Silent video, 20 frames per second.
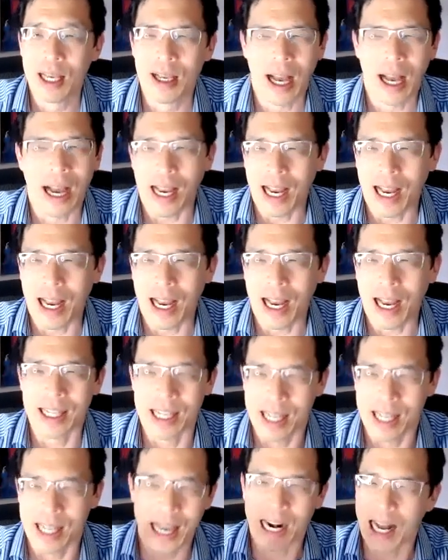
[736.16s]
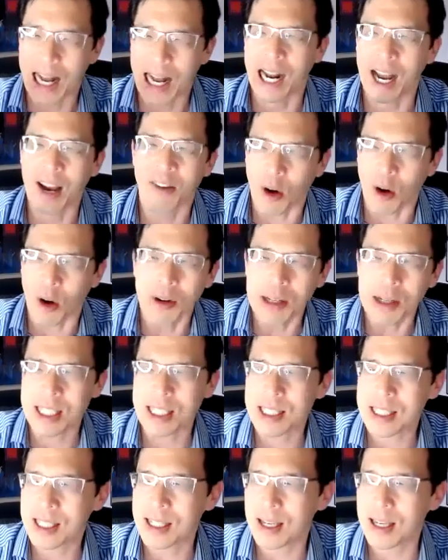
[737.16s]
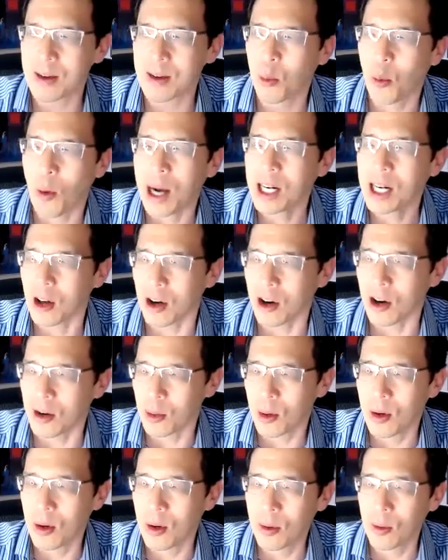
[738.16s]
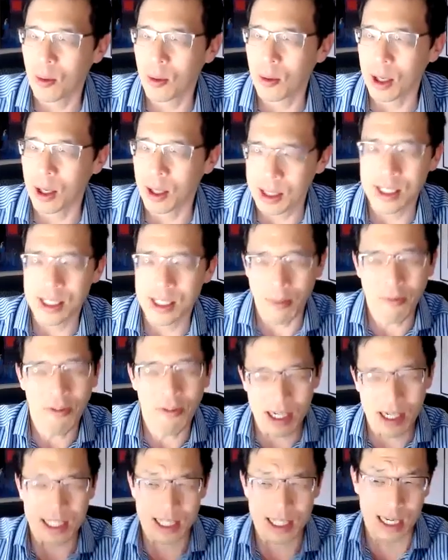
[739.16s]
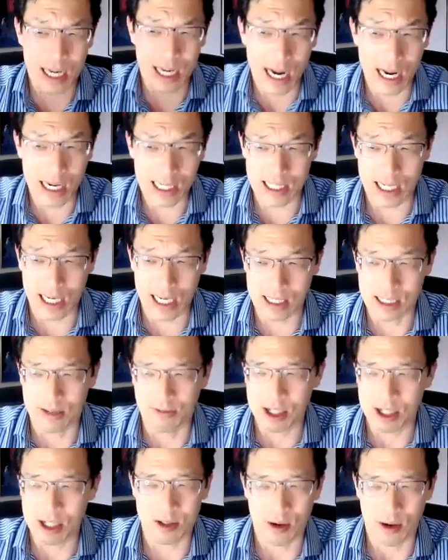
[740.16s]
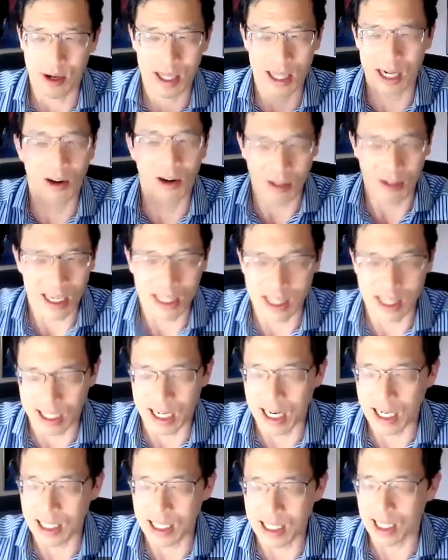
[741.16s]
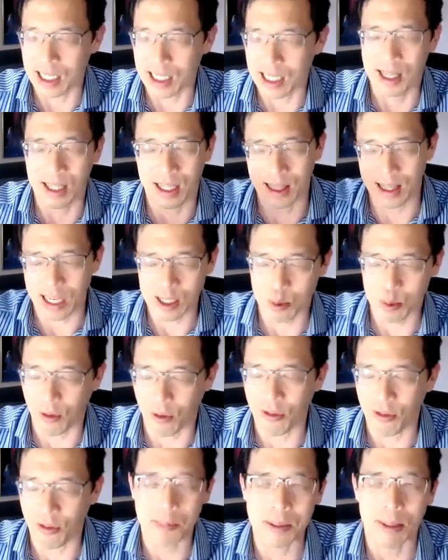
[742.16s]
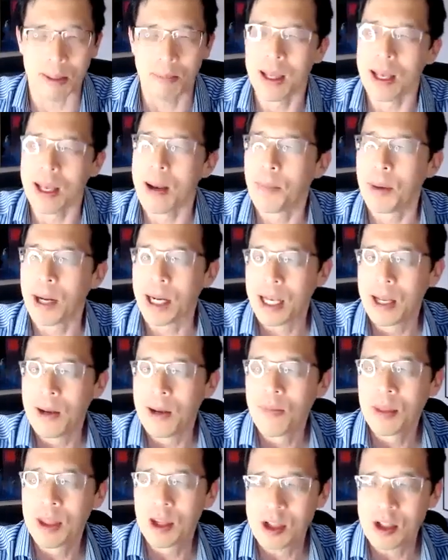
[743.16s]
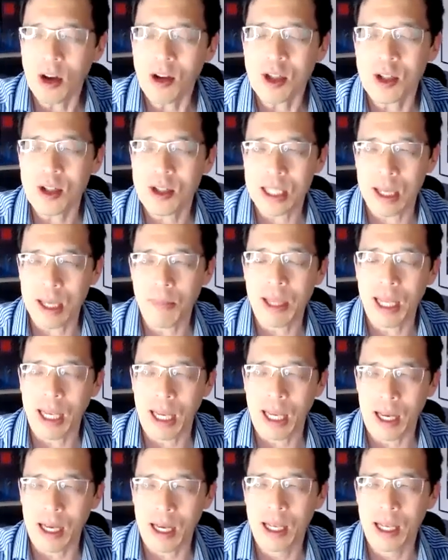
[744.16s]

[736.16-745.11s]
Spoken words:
I've always wondered, some of it is the content of the story. They don't like the content, and that's what flips them. But there's also something,